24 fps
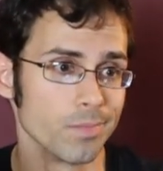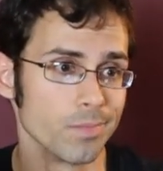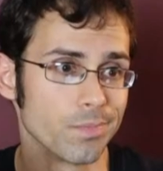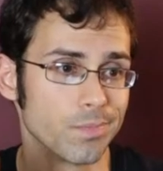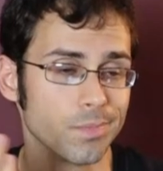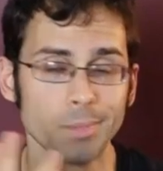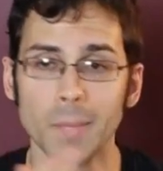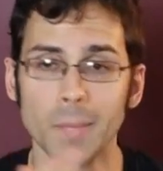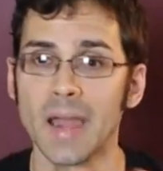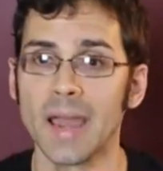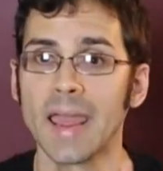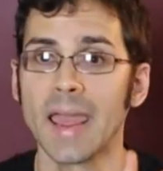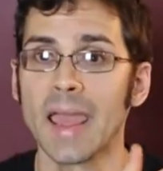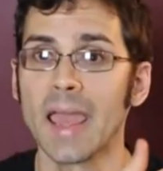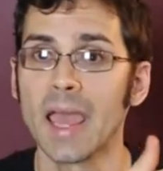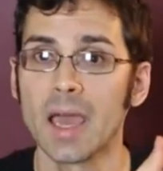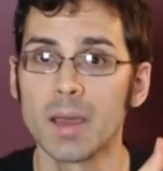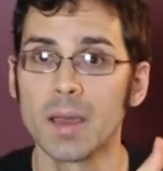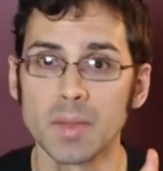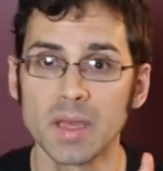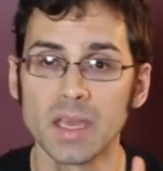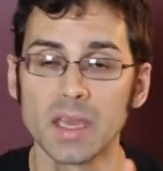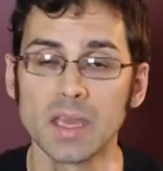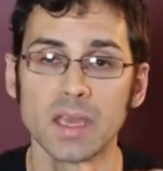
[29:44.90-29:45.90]

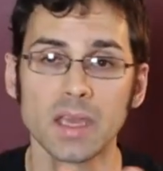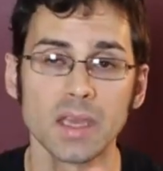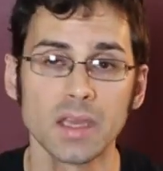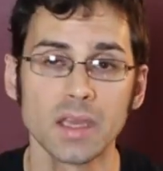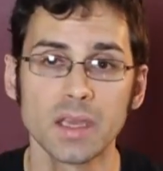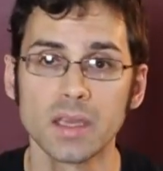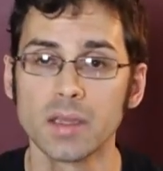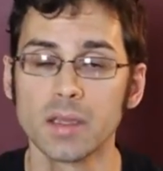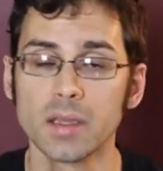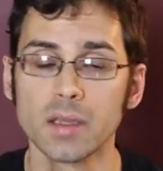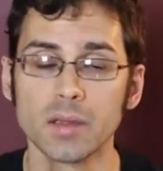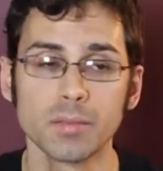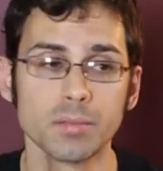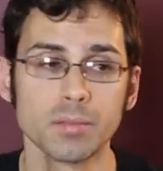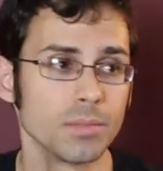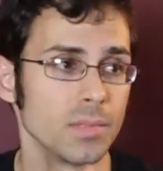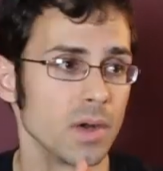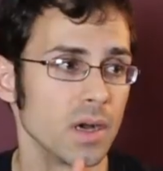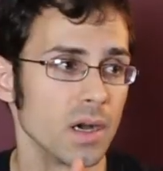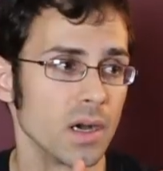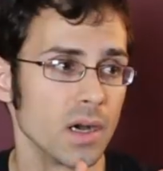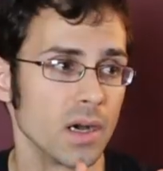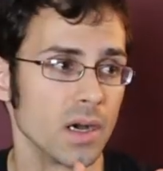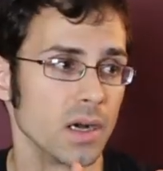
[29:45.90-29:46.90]
Miami,
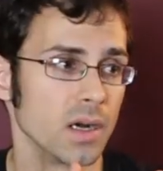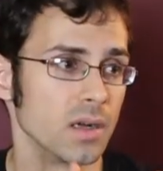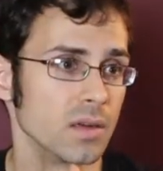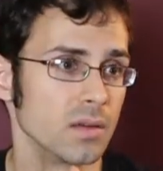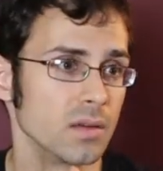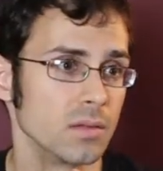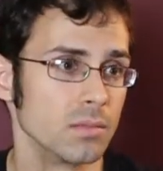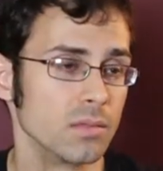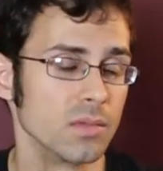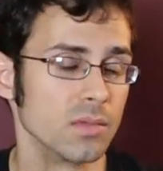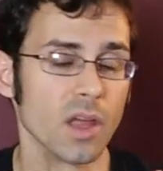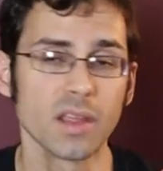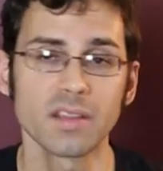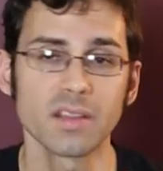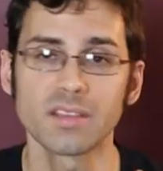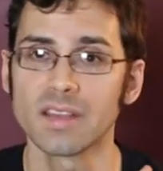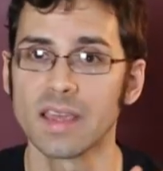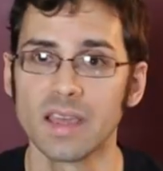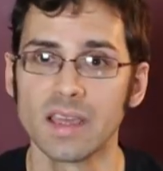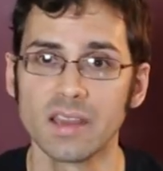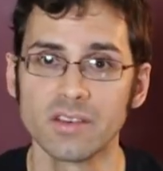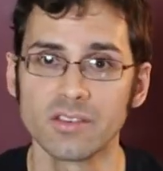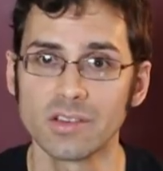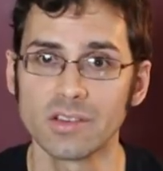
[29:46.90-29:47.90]
Los
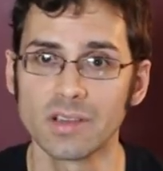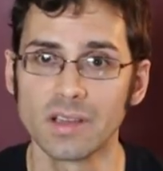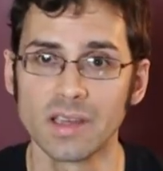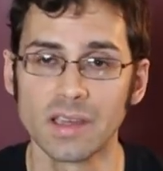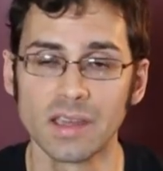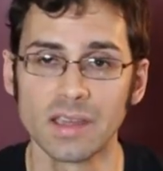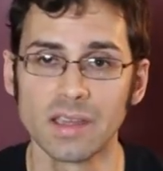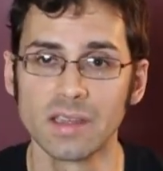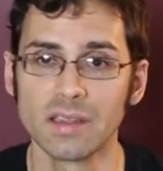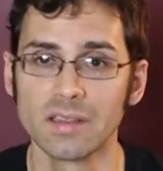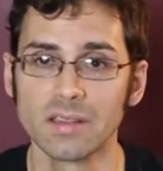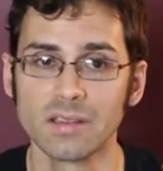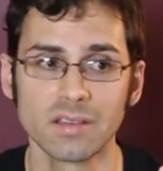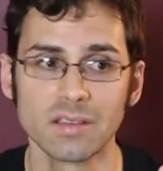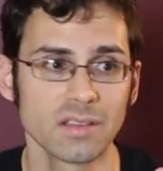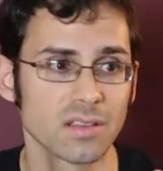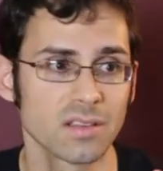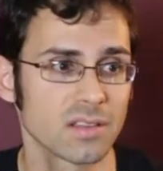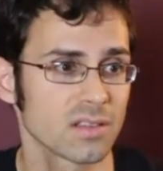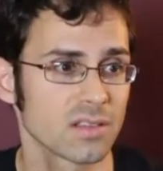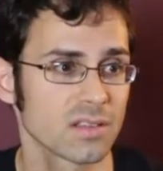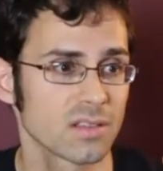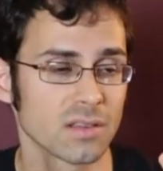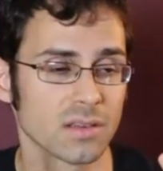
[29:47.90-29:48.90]

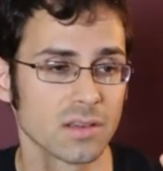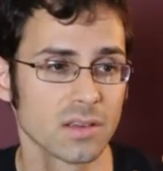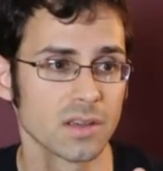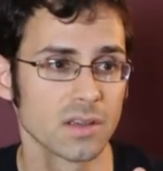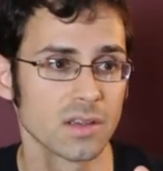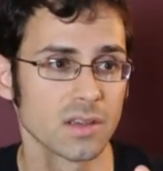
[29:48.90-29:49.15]
Angeles,